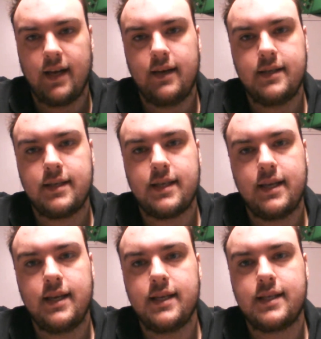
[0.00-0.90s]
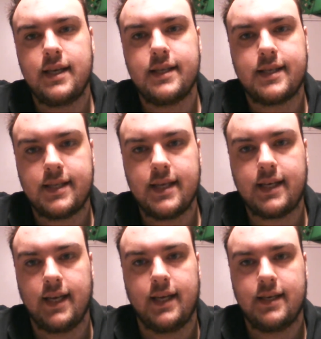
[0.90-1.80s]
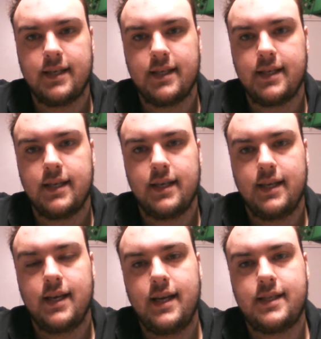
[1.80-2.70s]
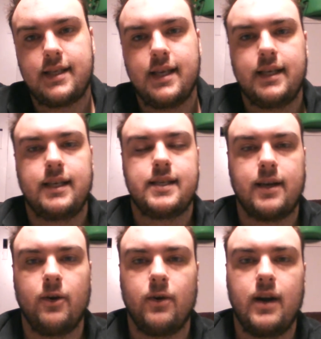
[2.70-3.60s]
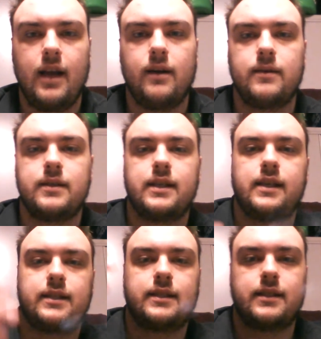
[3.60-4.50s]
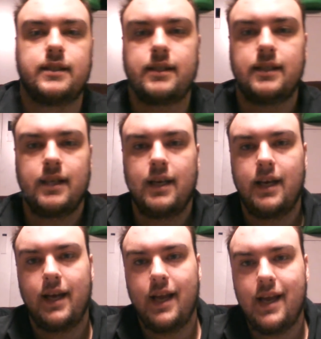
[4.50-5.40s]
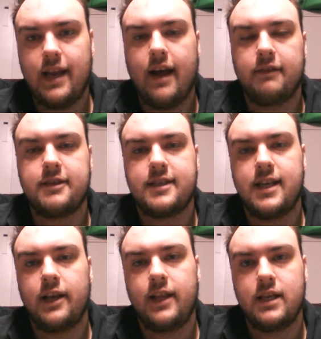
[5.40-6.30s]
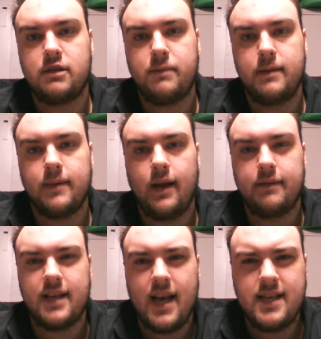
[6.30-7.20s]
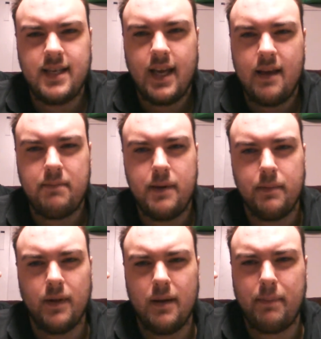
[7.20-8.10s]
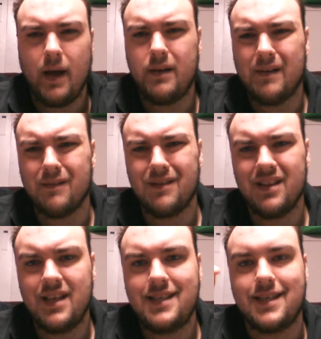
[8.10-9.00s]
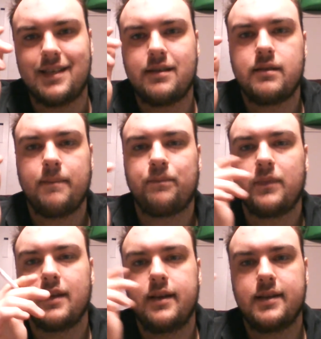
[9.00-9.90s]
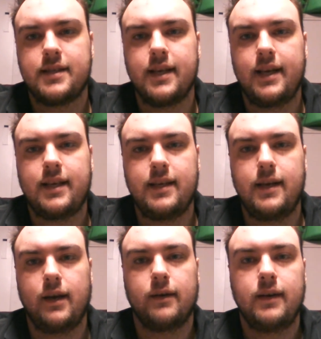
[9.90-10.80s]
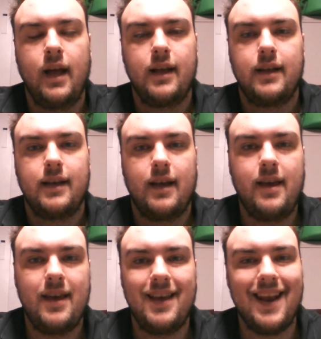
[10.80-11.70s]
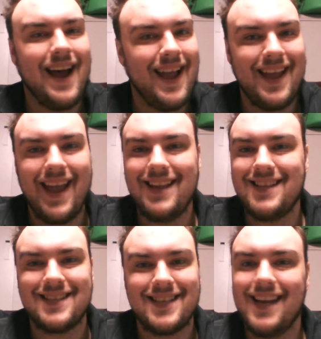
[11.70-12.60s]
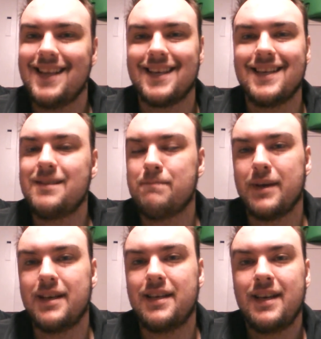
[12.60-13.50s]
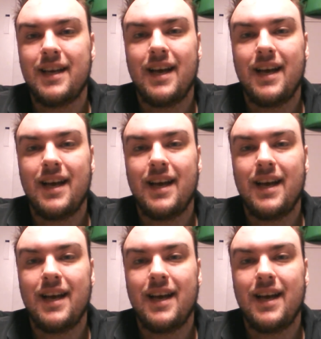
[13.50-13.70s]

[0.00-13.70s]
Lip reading: it's sickening. It's sickening to go around and have to tell these people, have to educate people about your religion. It's like, and I hate to say this, but